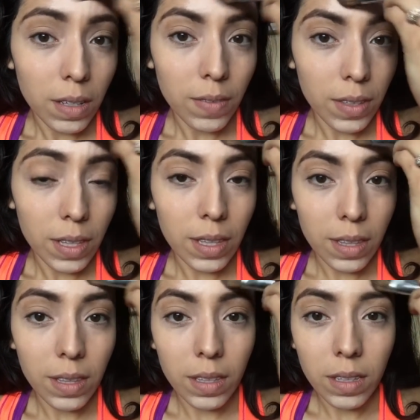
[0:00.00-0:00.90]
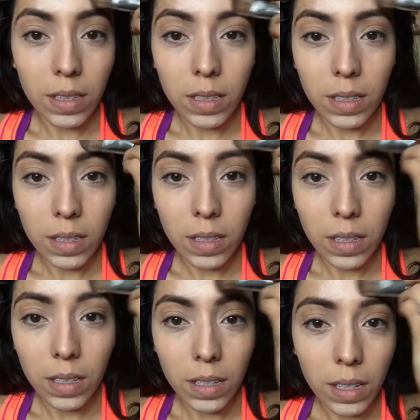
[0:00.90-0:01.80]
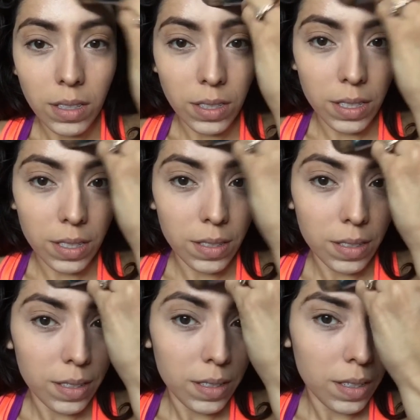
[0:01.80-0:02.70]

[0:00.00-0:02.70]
with, and just